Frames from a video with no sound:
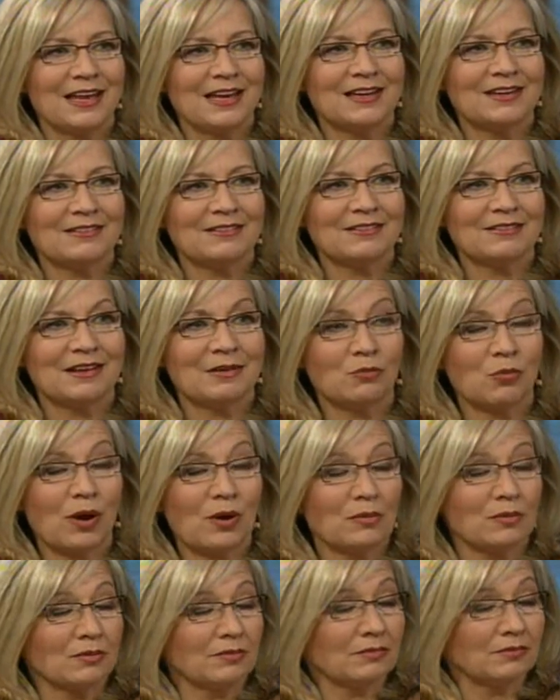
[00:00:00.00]
In
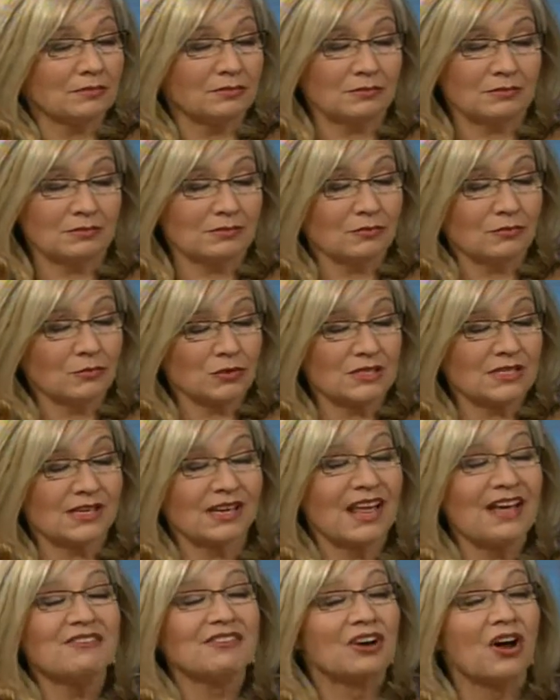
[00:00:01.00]
what
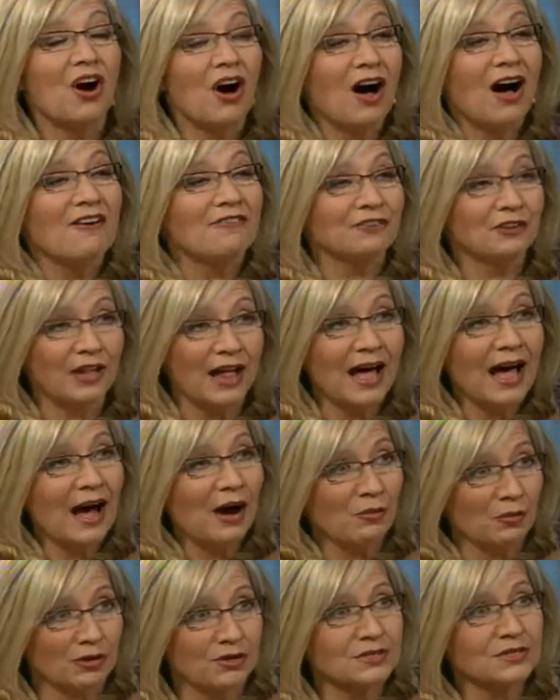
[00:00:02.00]
was 11 awful
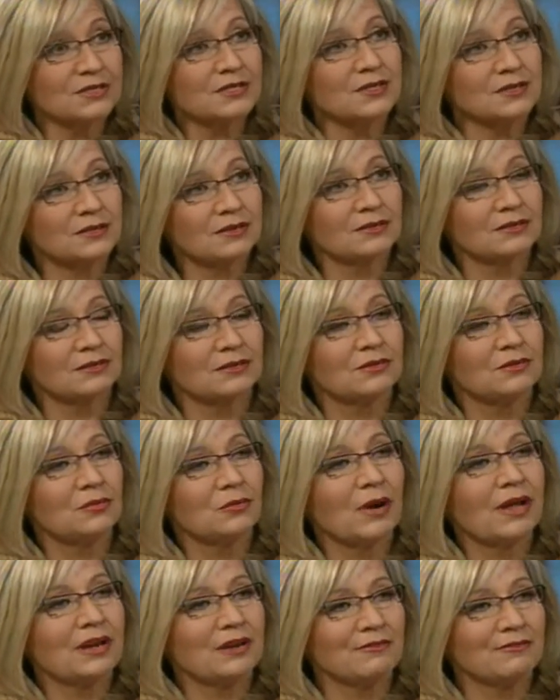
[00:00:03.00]
hours
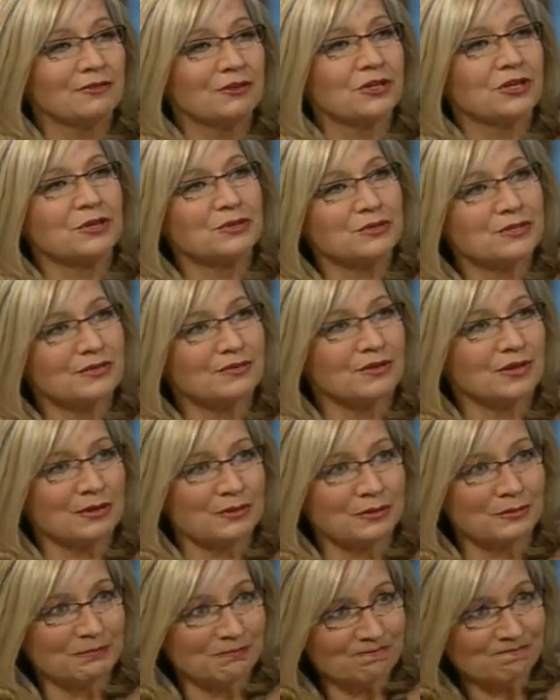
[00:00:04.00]
waiting for news of
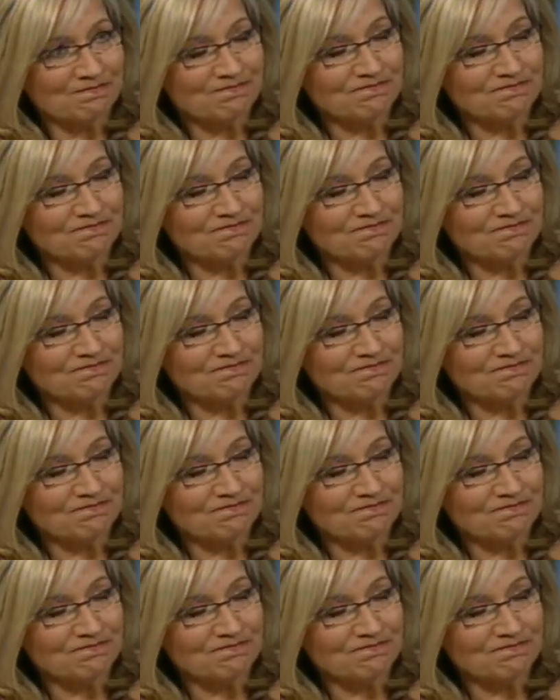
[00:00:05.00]
you.